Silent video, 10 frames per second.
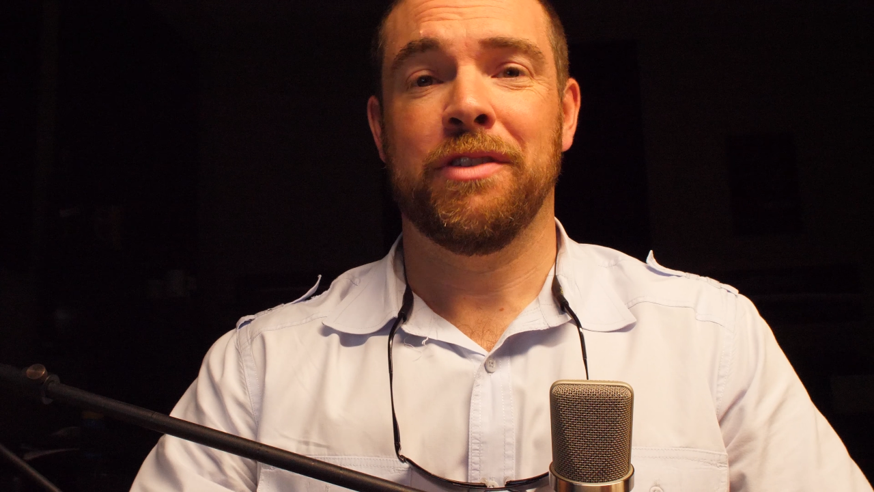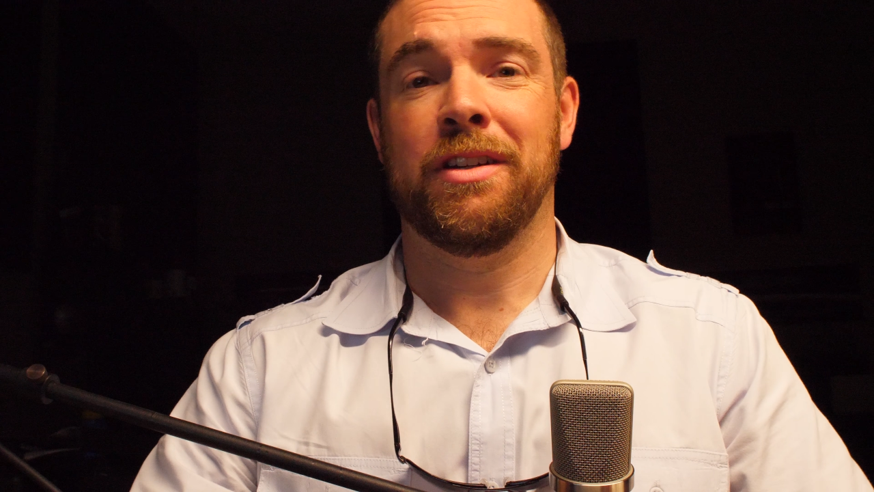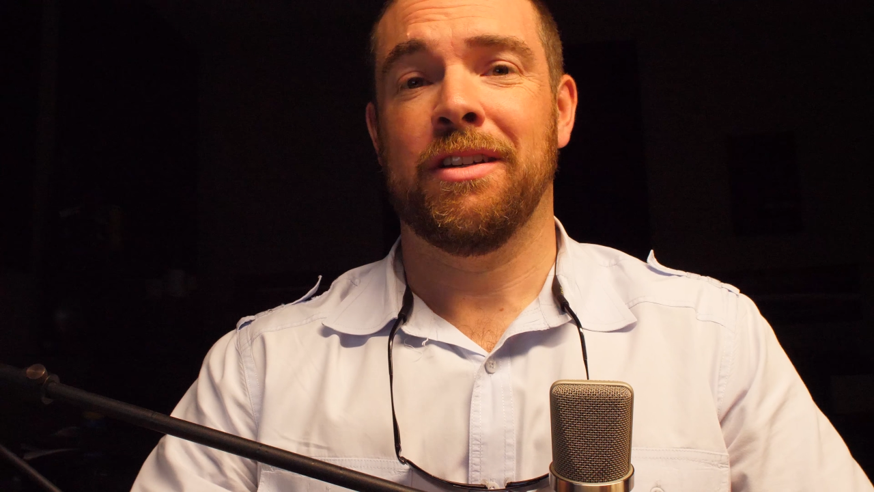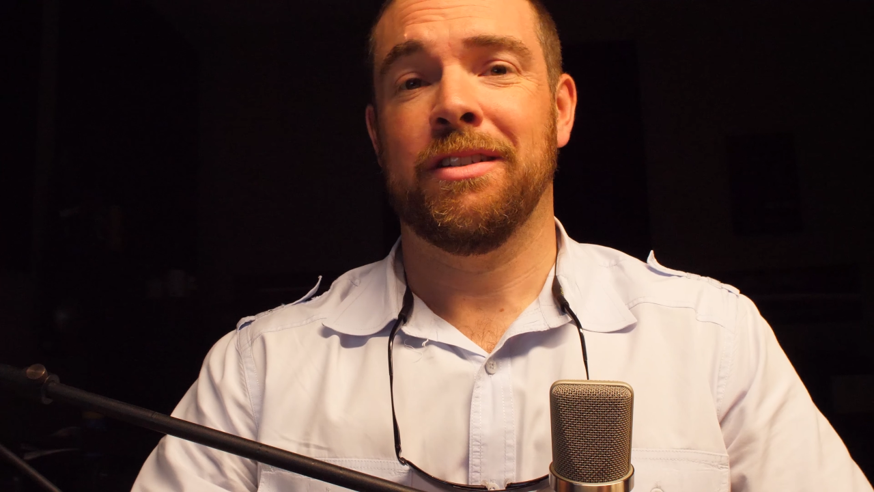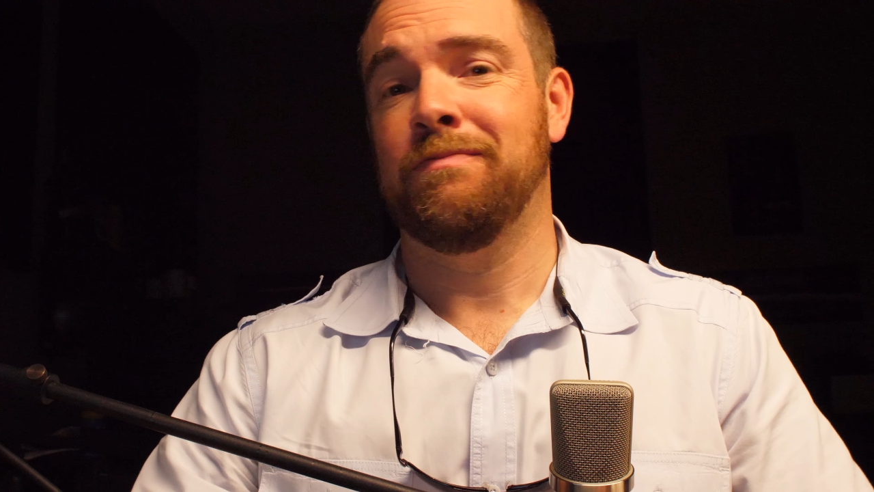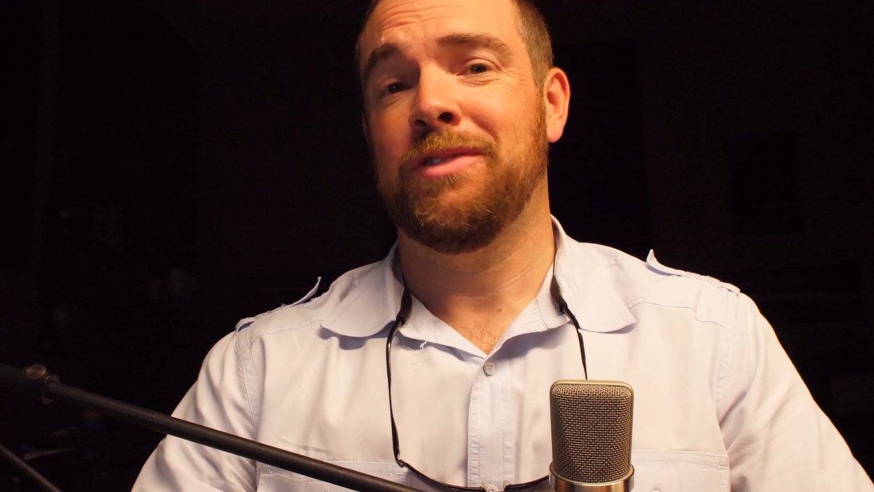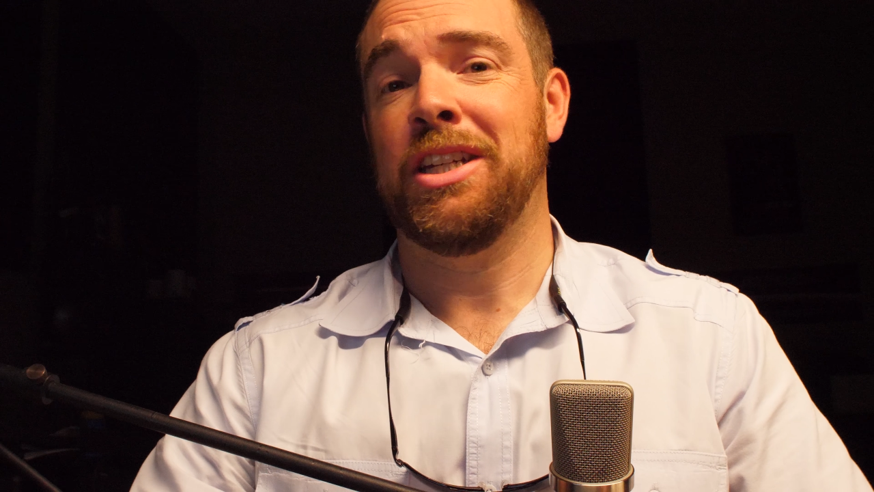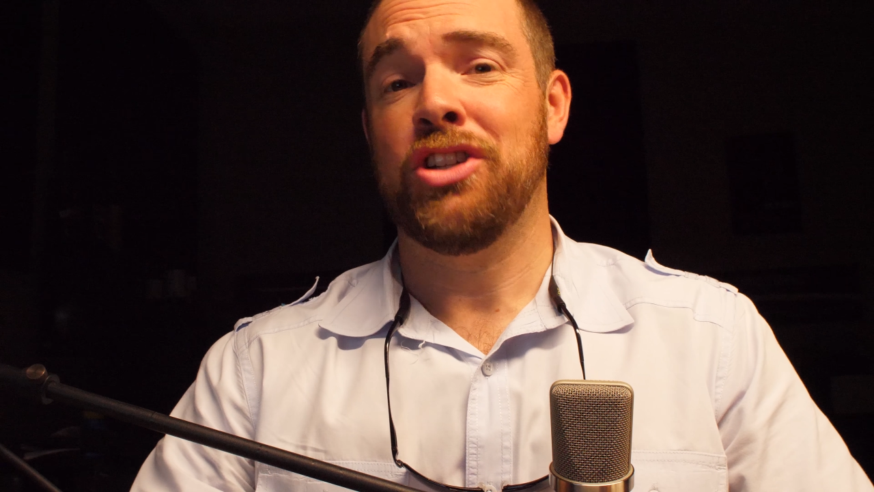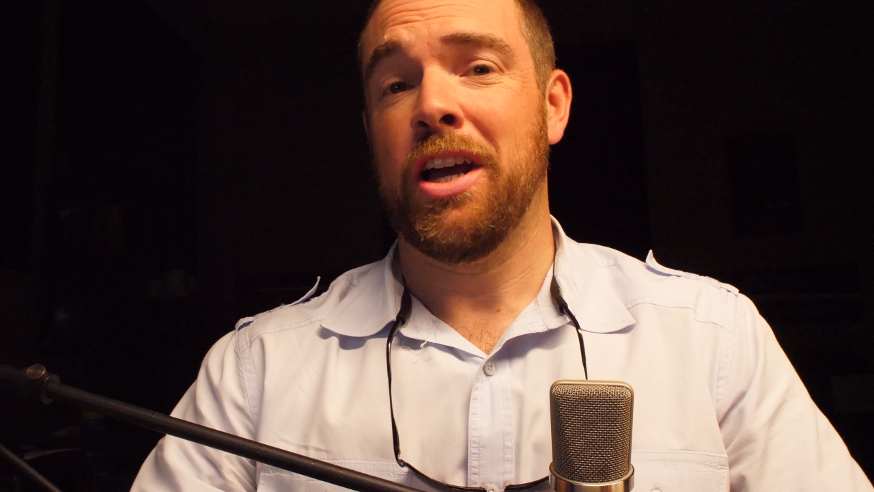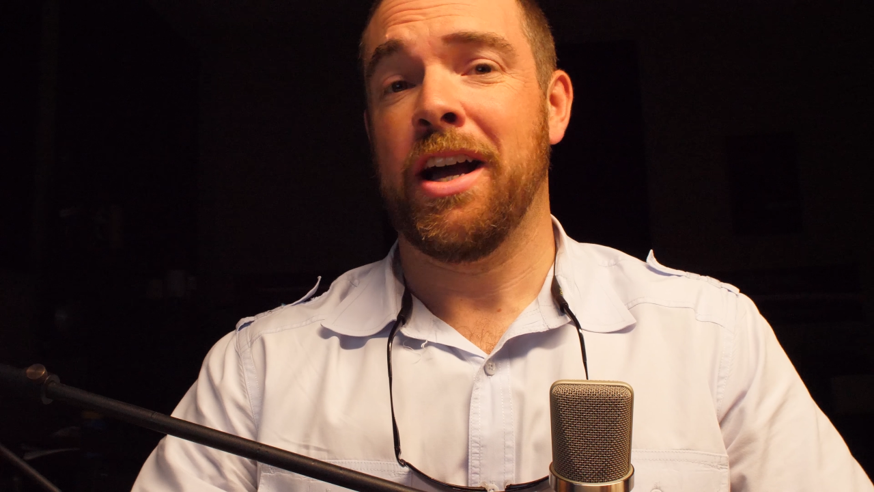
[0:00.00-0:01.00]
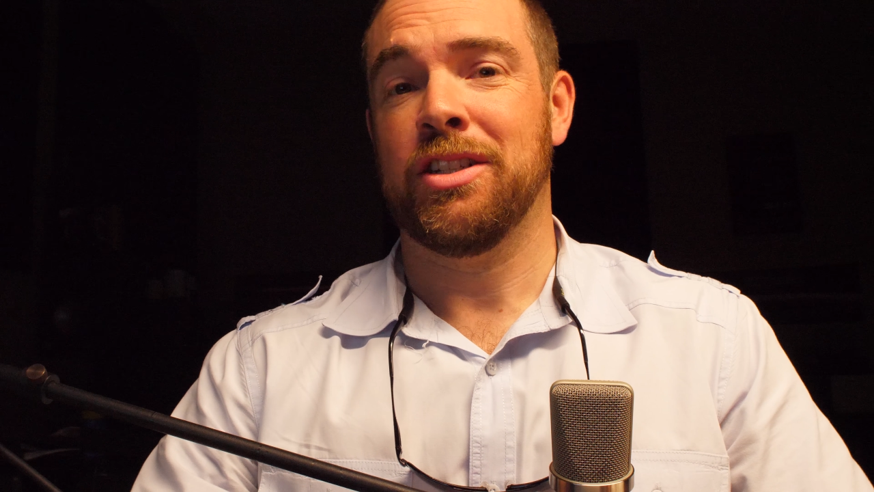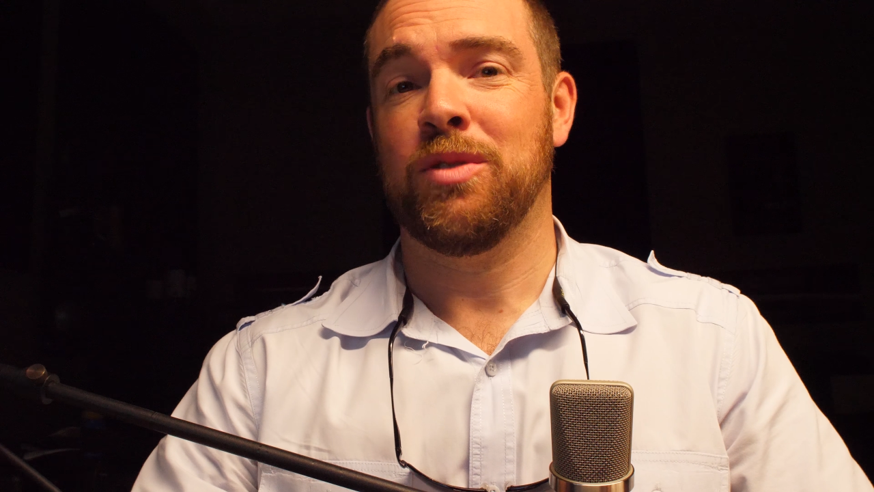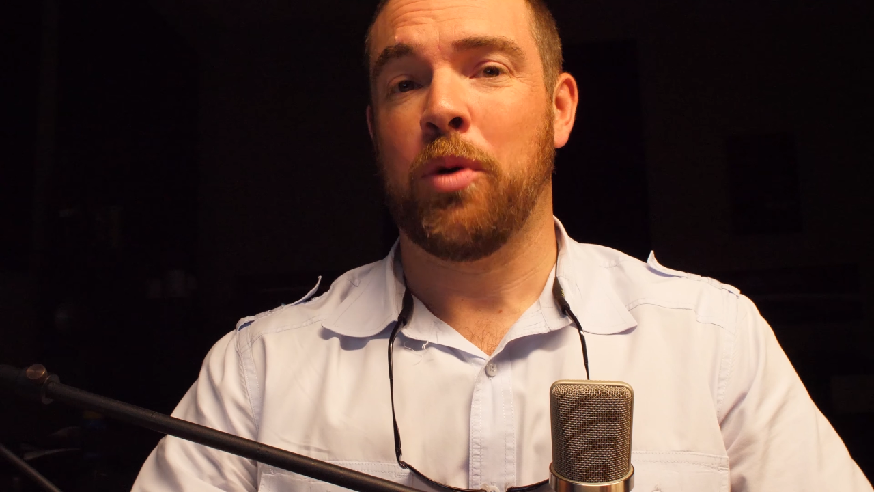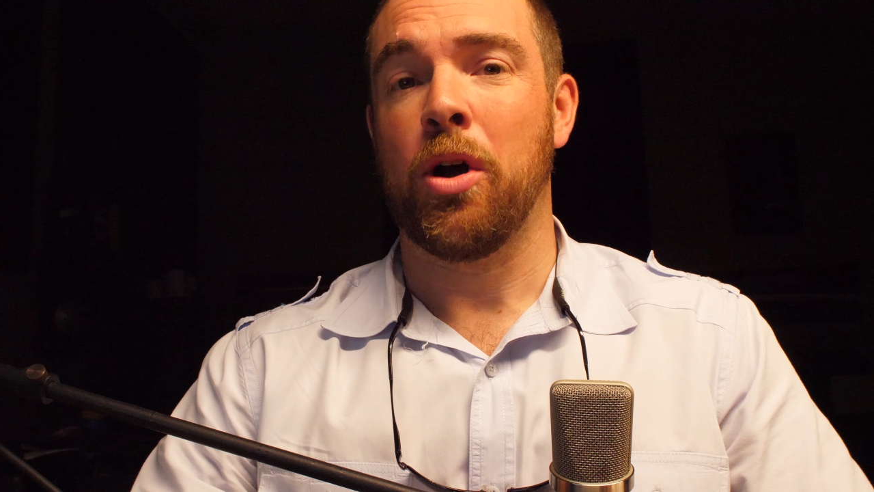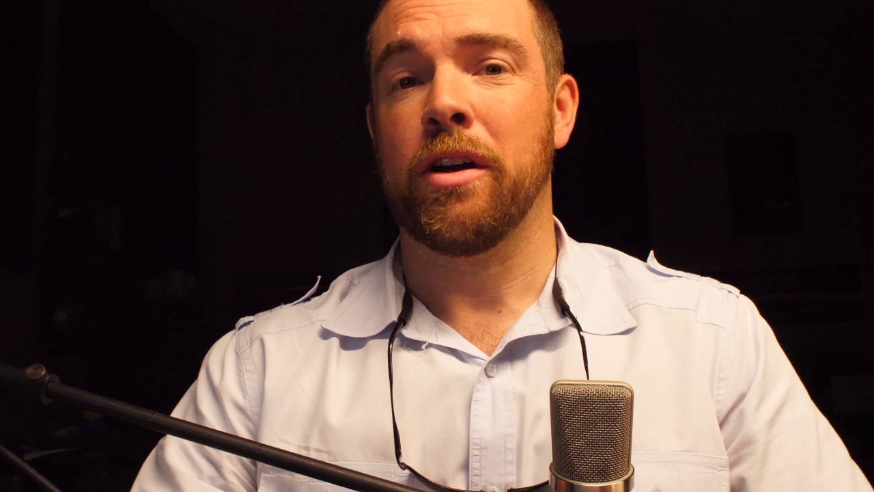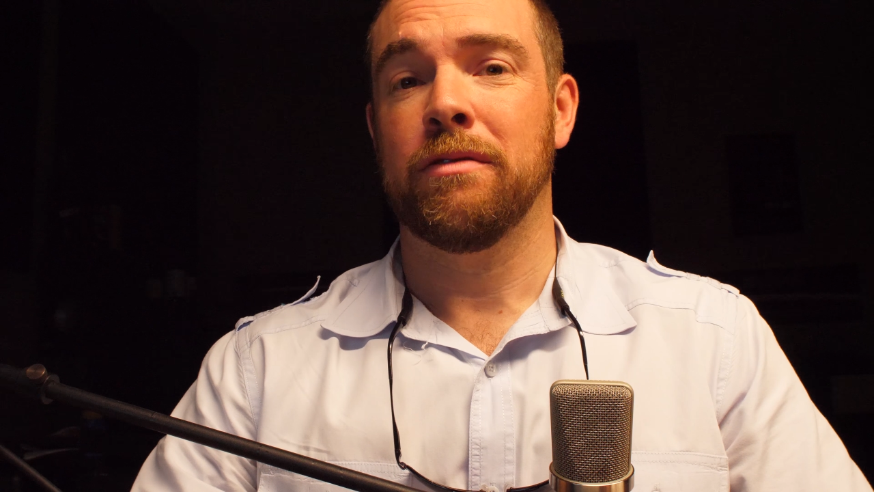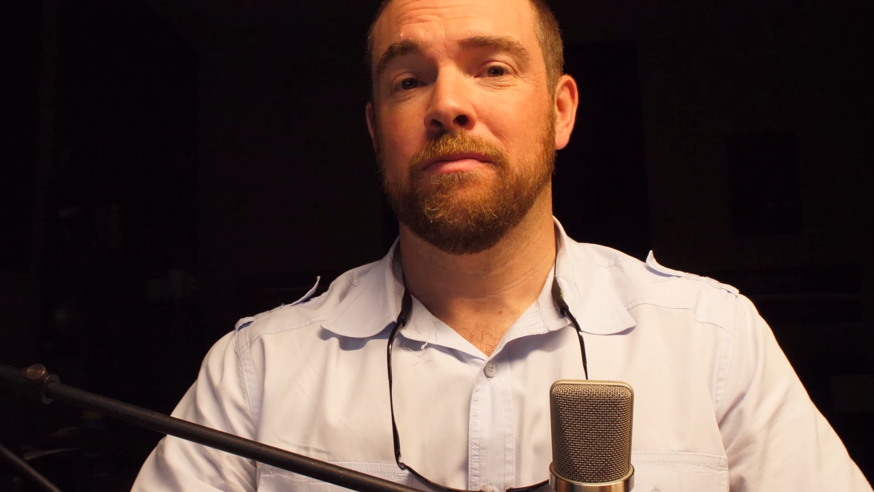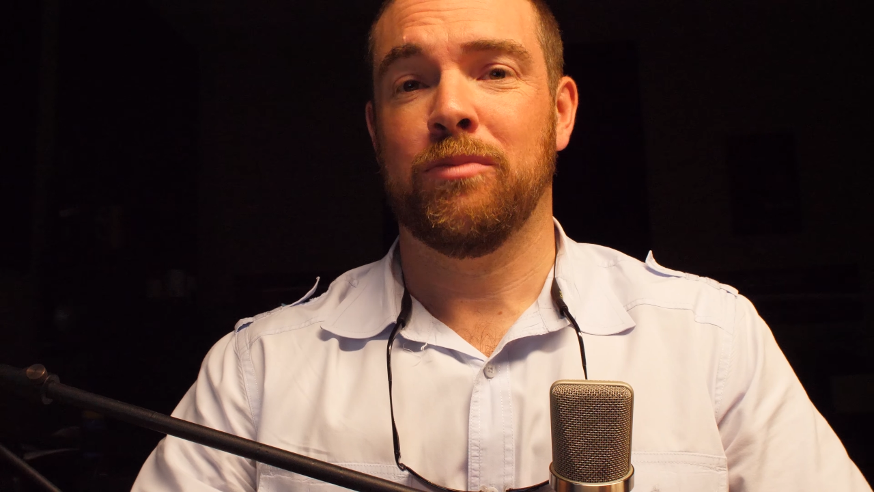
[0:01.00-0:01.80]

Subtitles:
the DJI Spark.